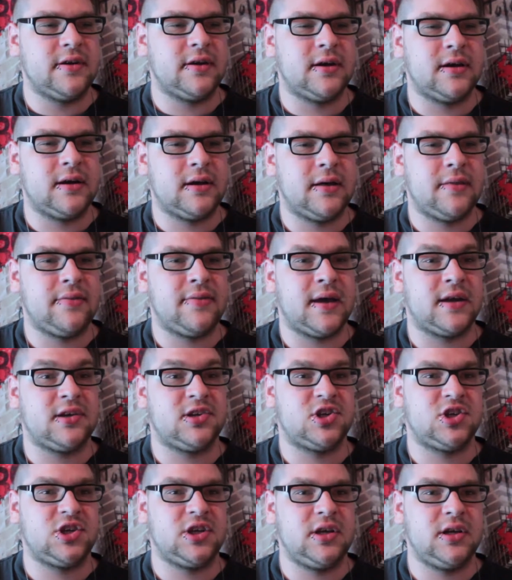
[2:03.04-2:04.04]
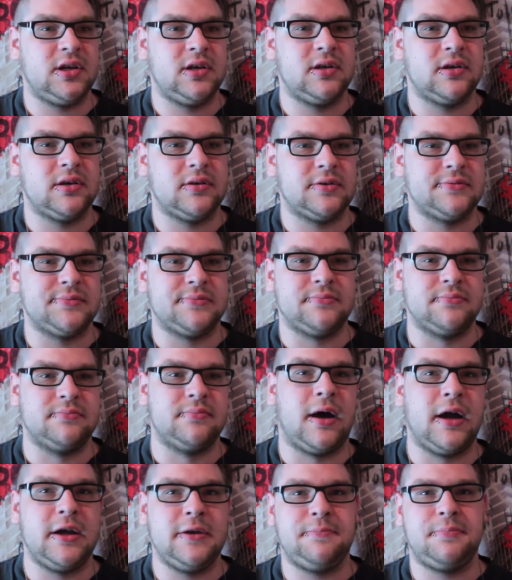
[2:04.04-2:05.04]
that she
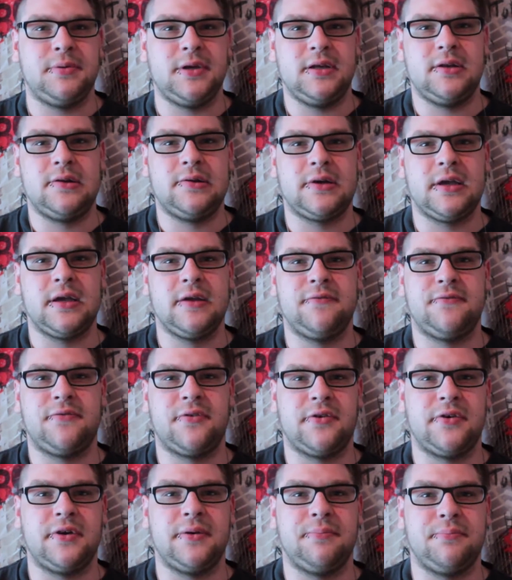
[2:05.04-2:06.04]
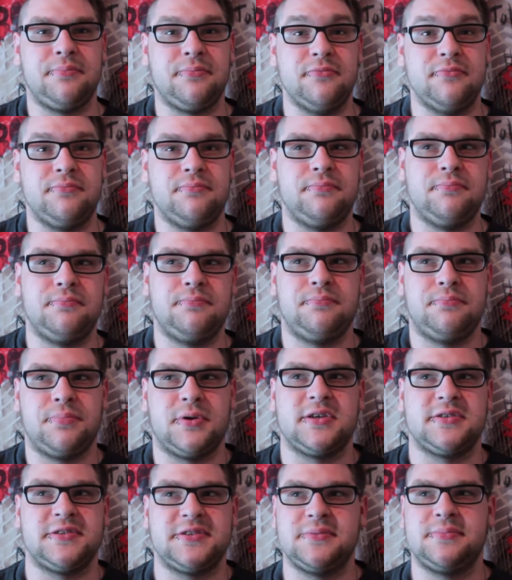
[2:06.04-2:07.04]
might be looking for a
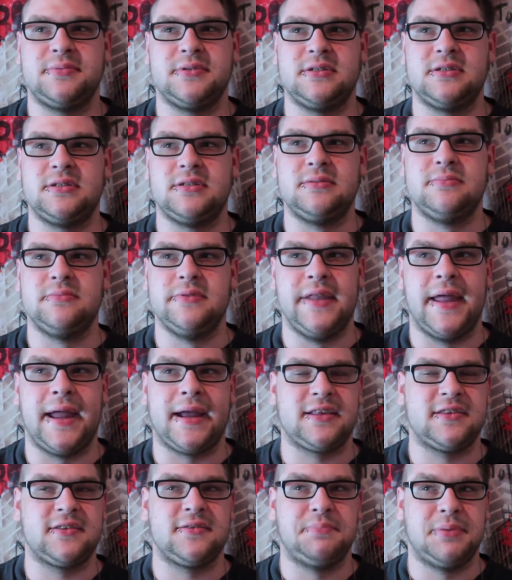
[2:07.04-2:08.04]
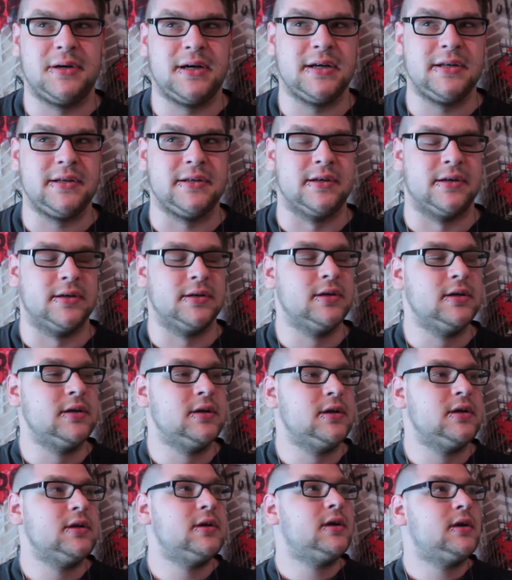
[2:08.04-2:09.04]
possible next partner.
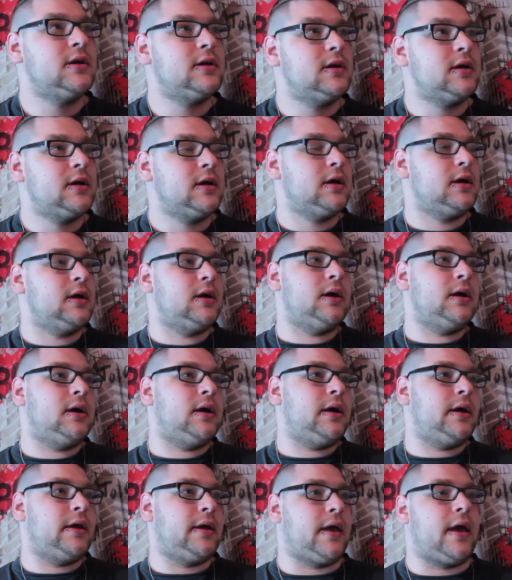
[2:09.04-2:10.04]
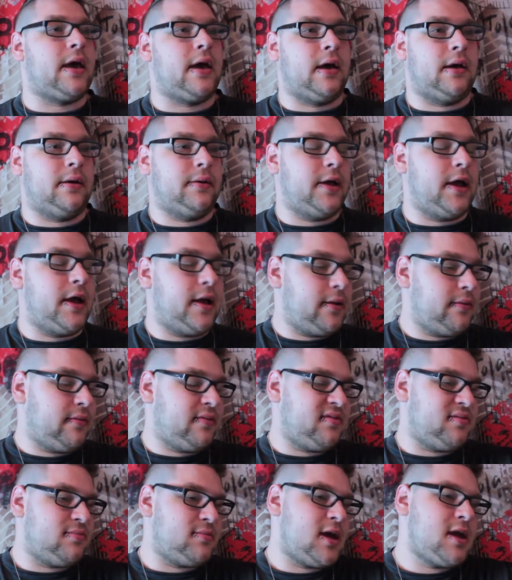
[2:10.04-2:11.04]
Yeah,
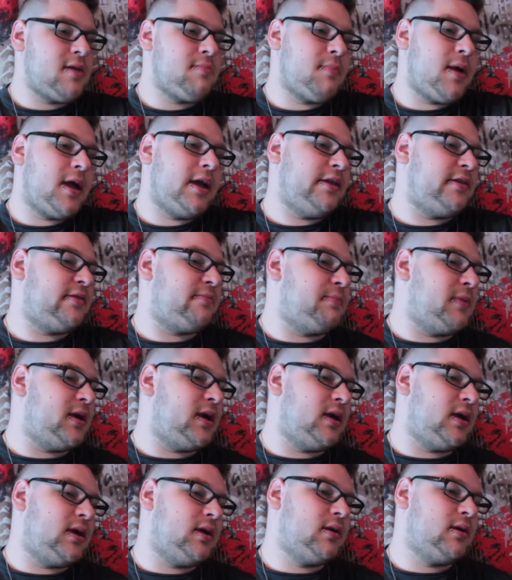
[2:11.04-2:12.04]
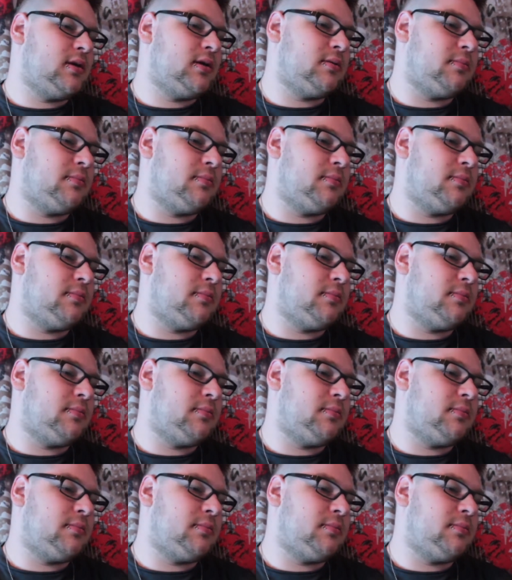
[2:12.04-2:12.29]
and that made me